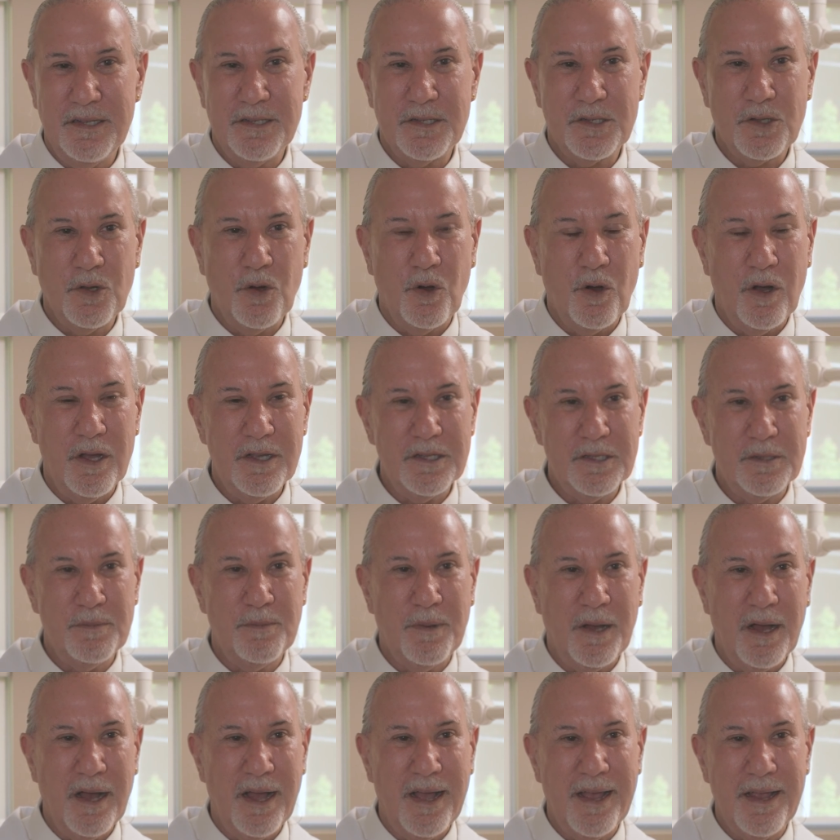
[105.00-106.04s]
is caused
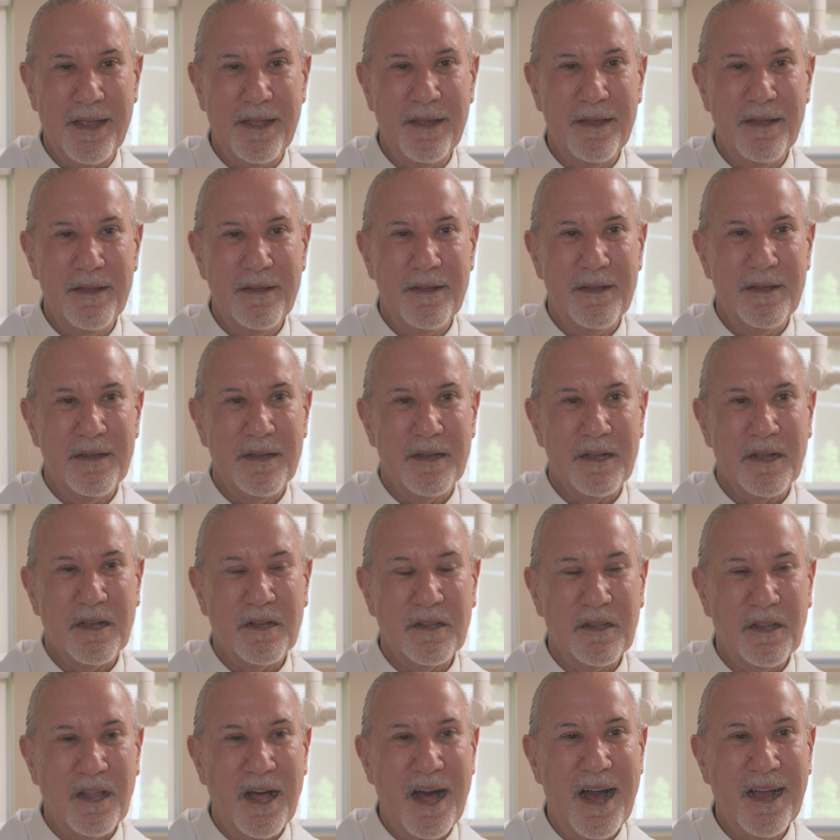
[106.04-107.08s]
by
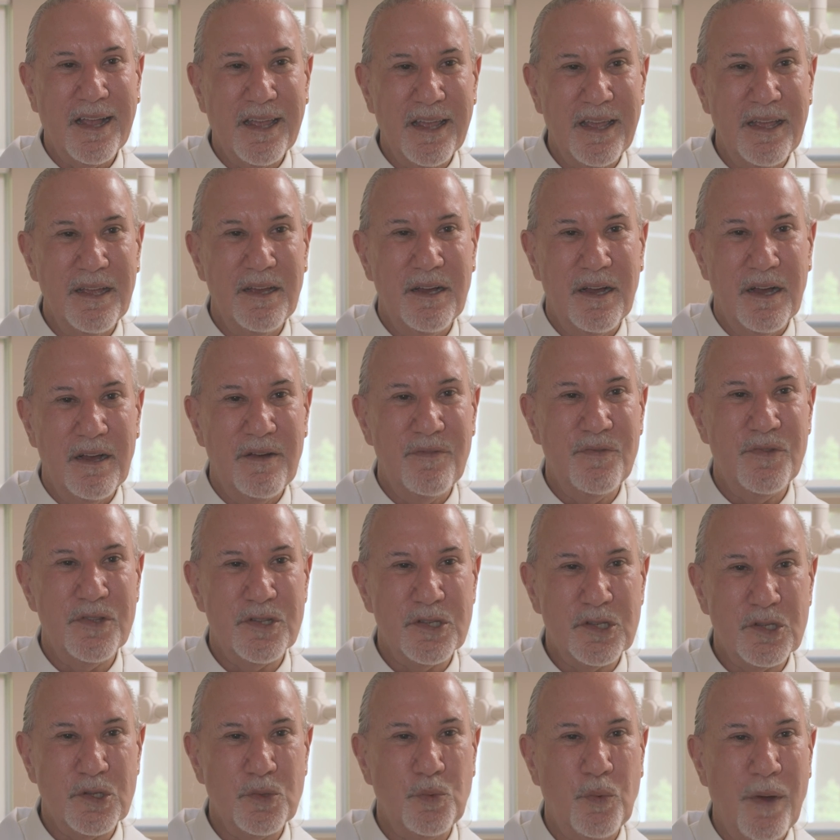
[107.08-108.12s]
clogging of the
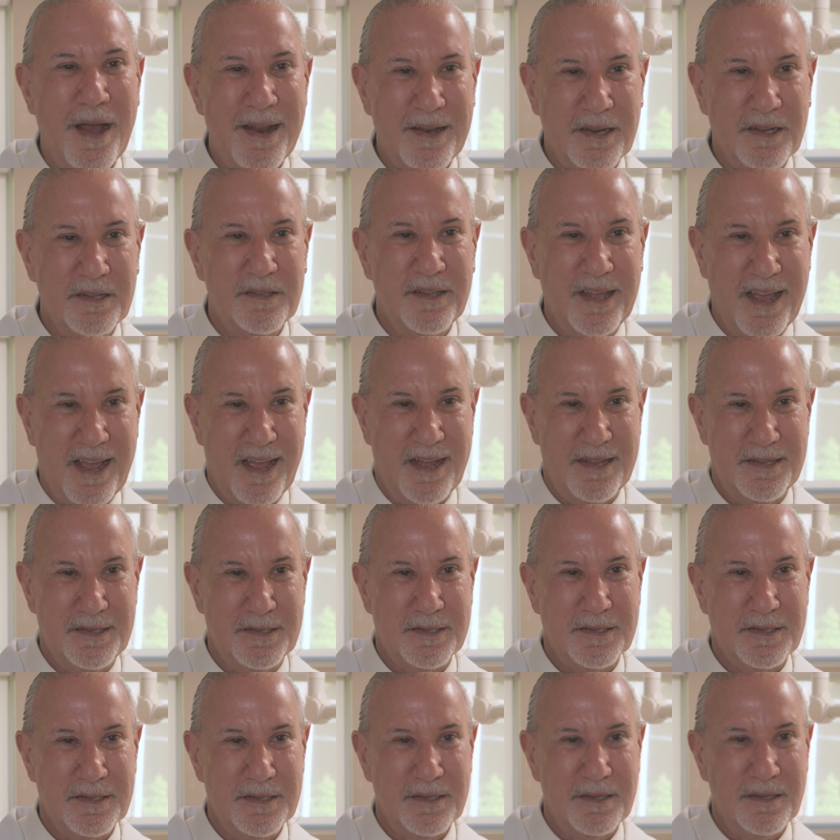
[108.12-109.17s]
sweat
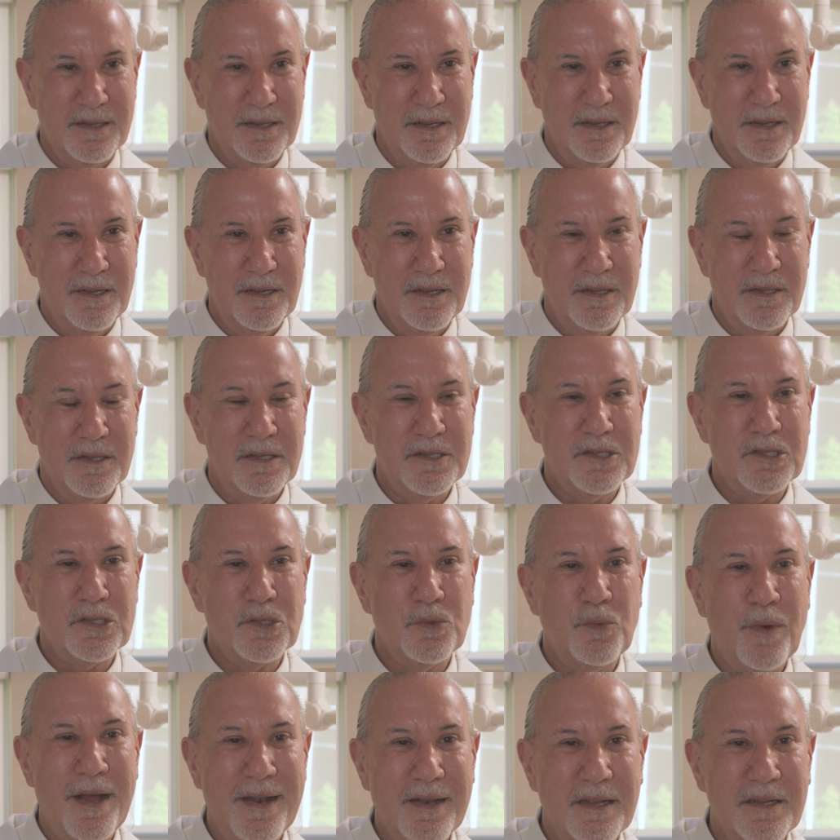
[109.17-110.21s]
glands. The
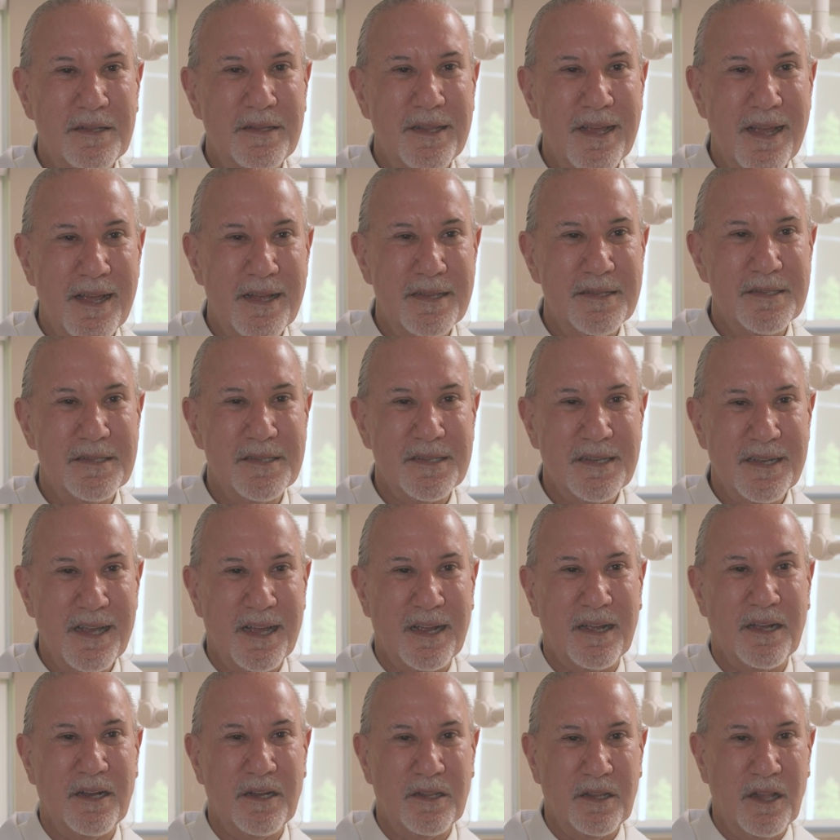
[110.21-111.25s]
sweat glands
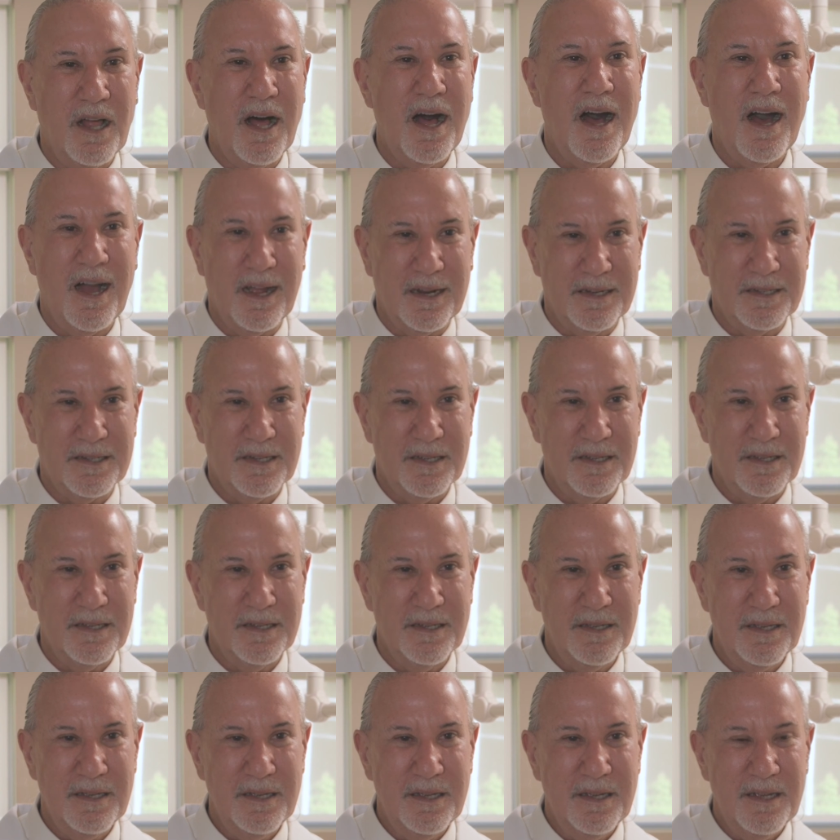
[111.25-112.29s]
get clogged,
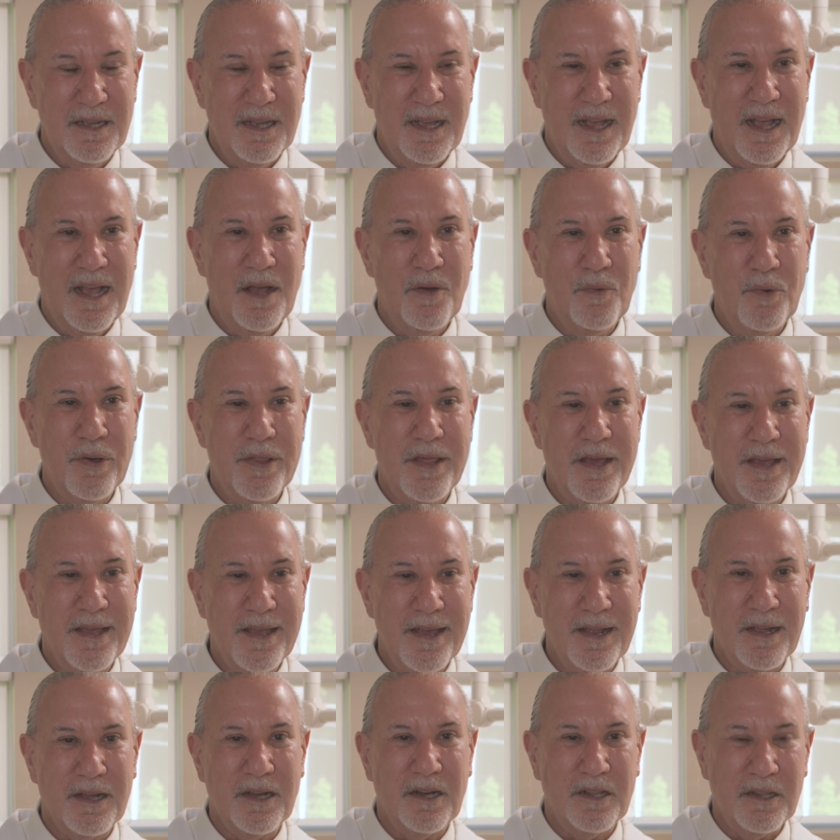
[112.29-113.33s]
and when they
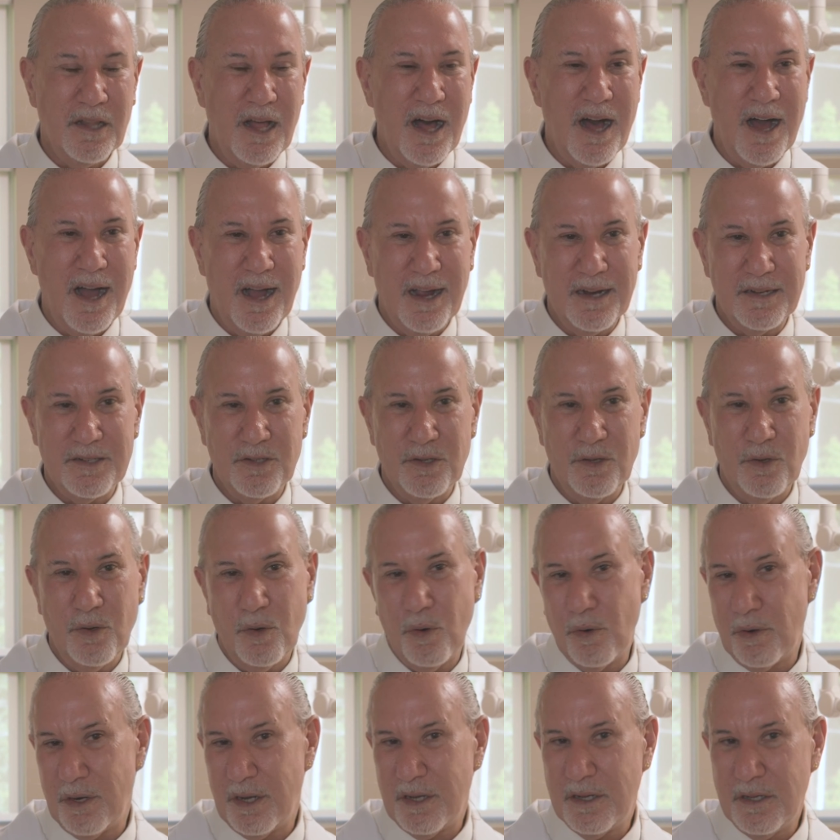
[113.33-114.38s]
get clogged
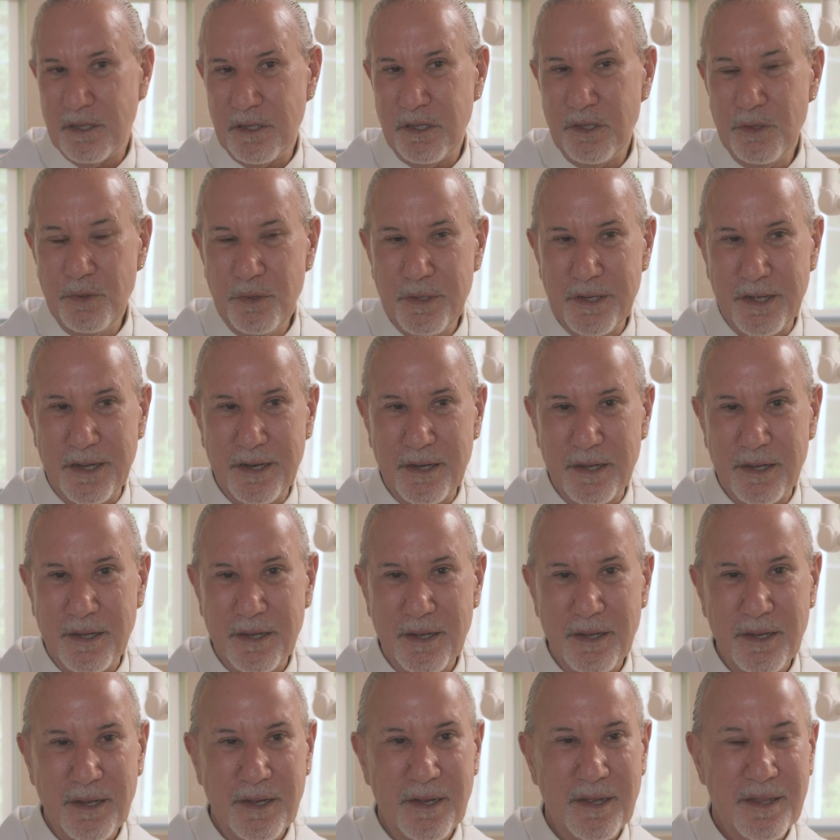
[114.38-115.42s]
or occluded,
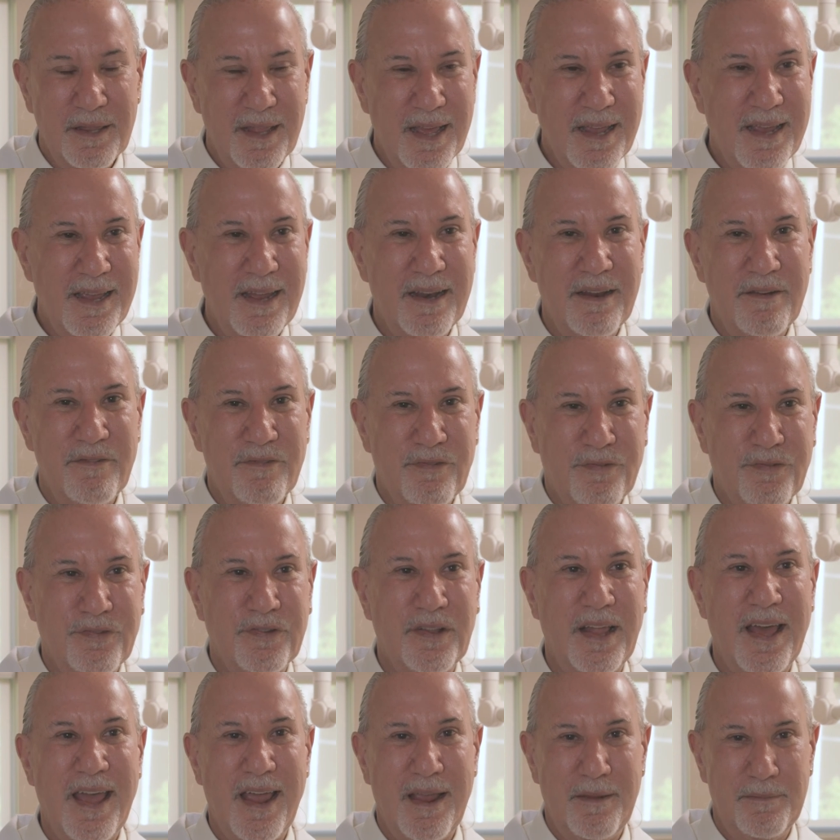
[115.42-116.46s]
they get
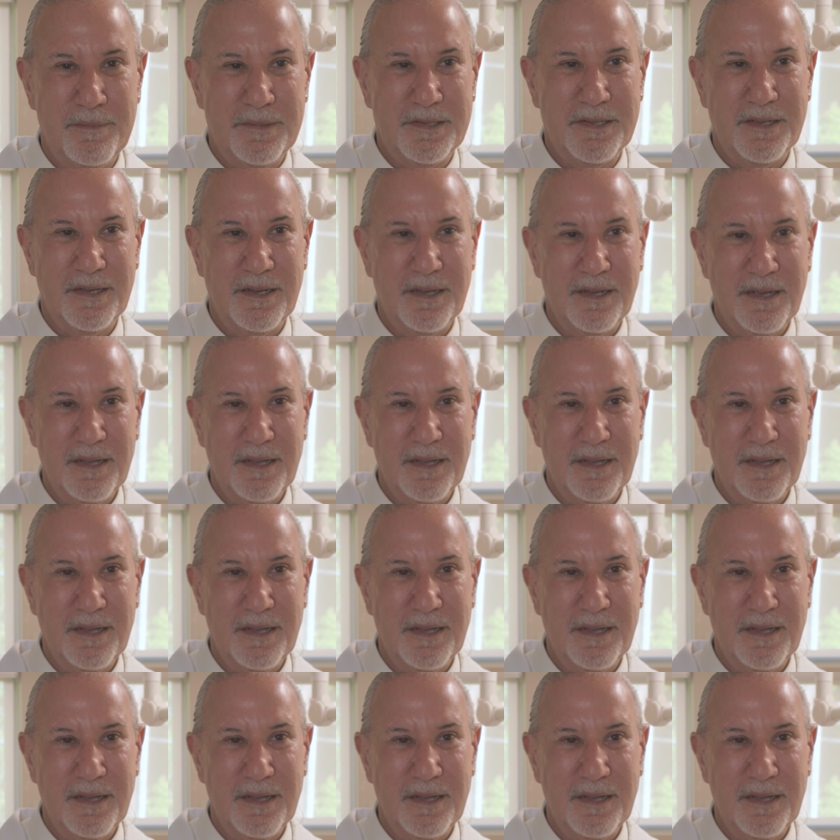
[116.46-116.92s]
inflamed.